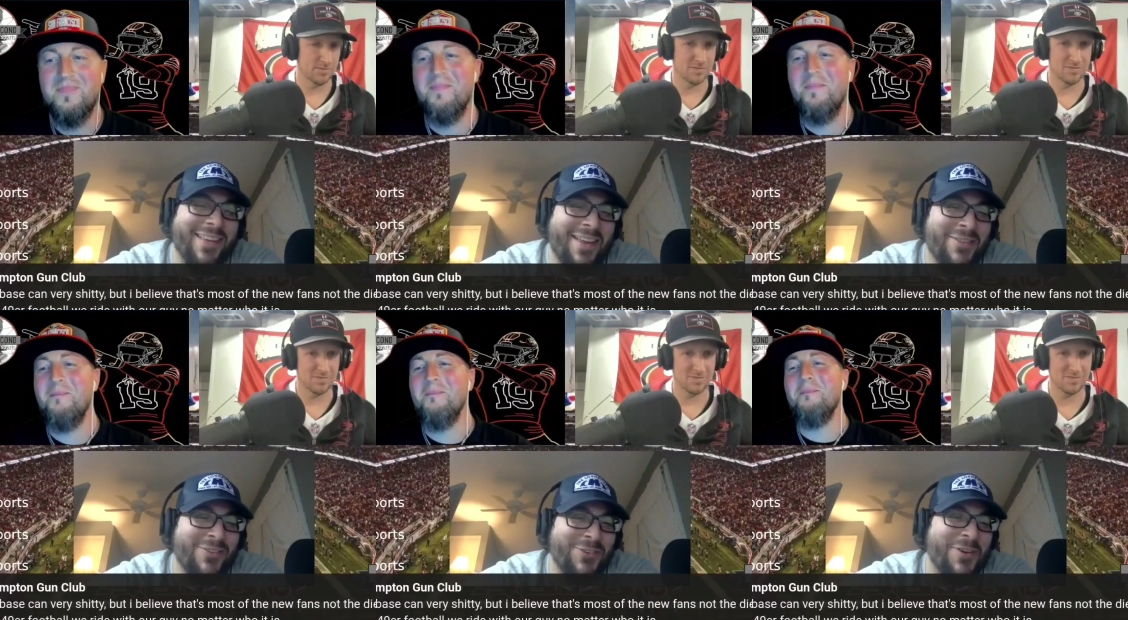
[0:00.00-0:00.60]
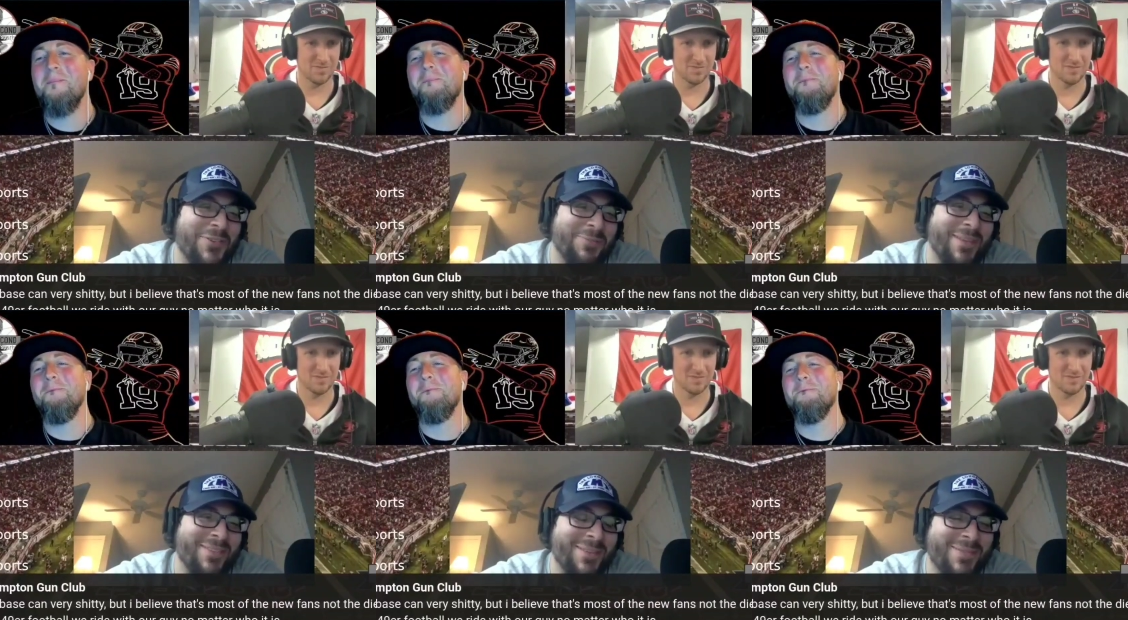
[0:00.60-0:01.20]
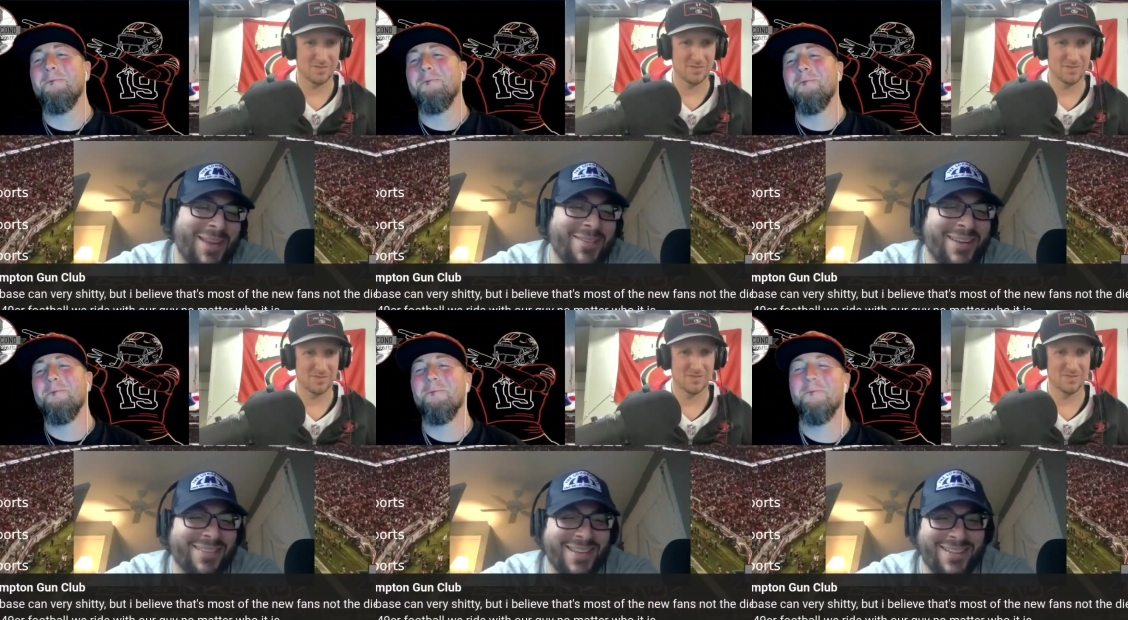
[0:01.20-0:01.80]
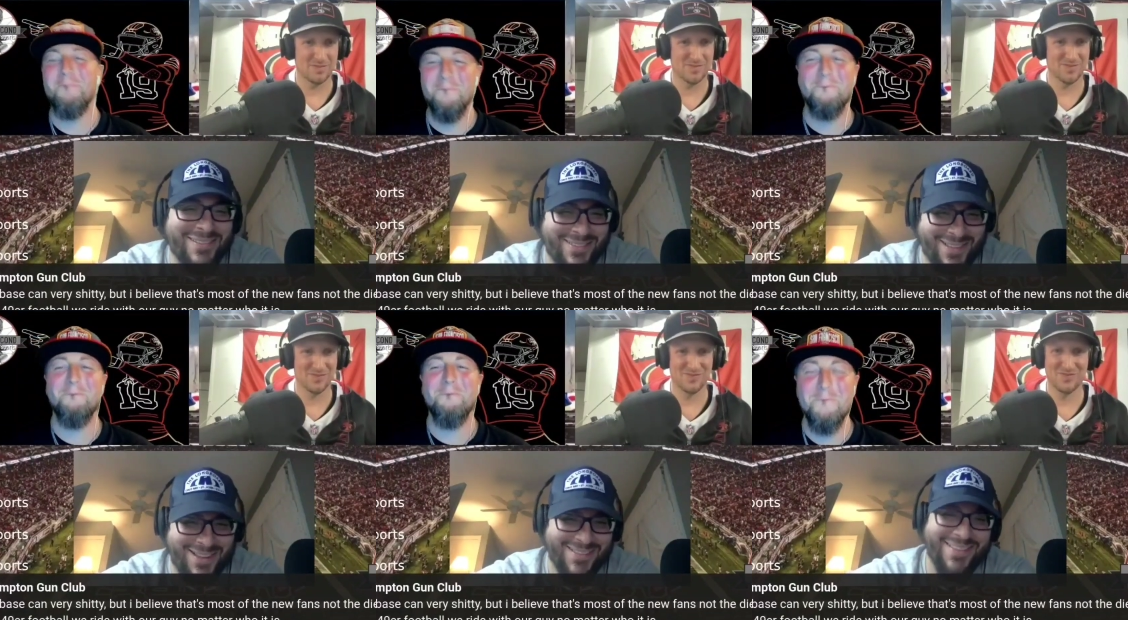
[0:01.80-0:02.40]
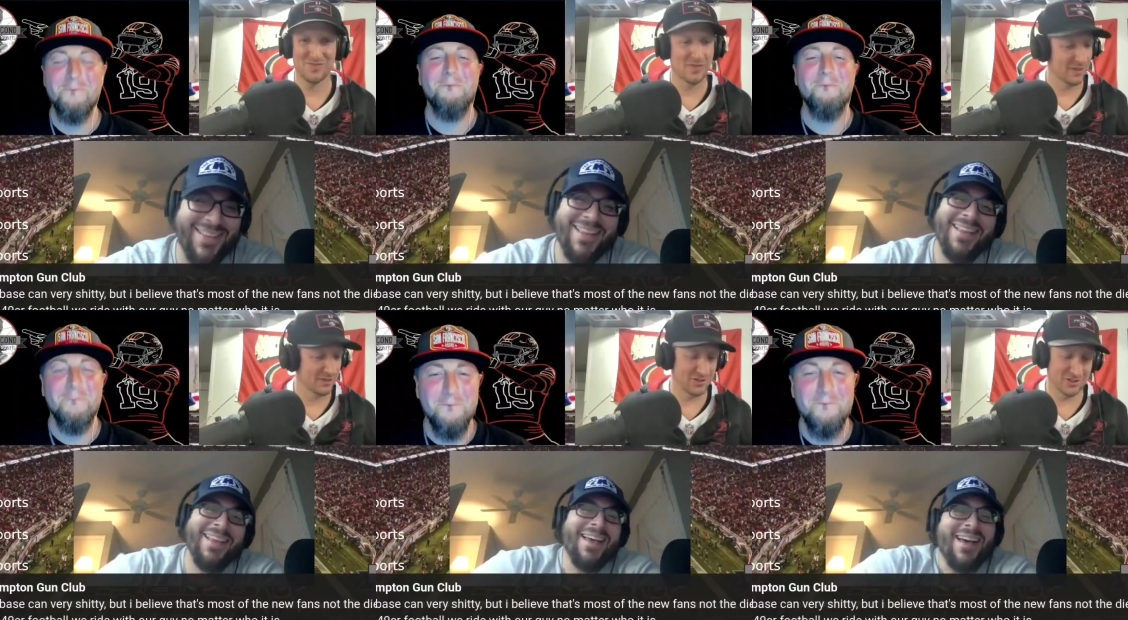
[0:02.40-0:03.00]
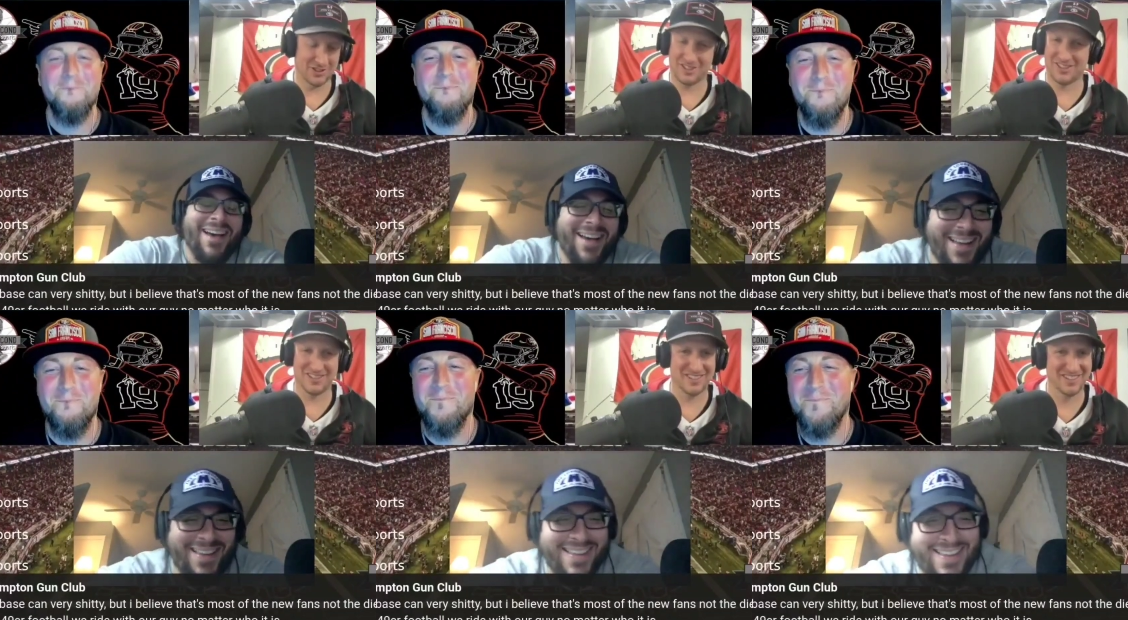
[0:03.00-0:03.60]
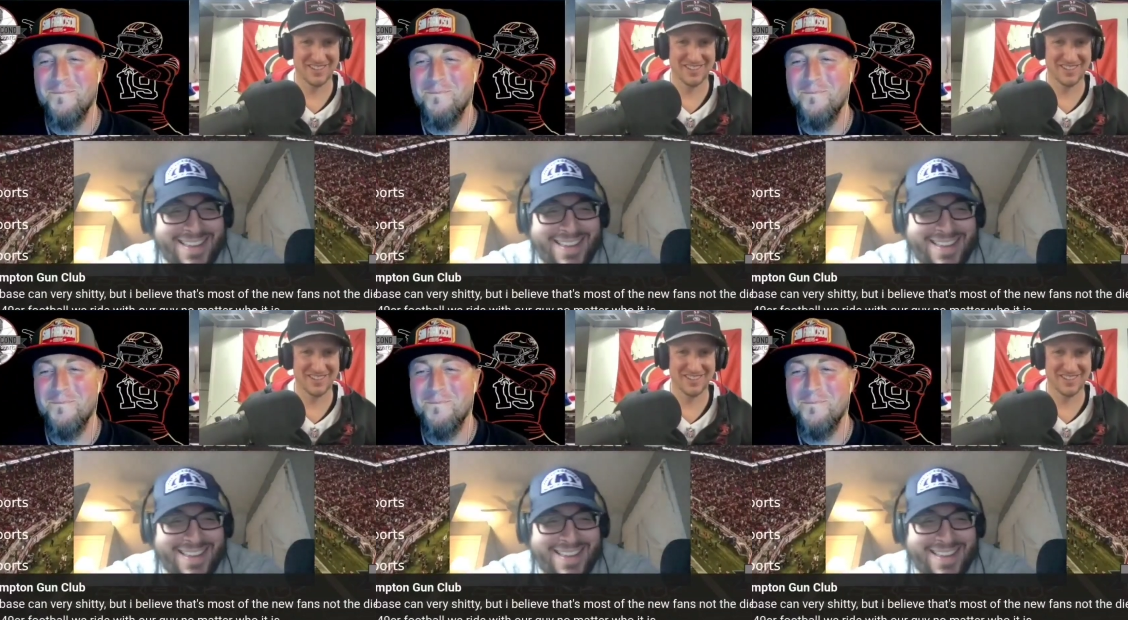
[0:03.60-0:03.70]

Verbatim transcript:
Speaker 1: like how the Chargers messed up Tyrod Taylor's lung. Uh,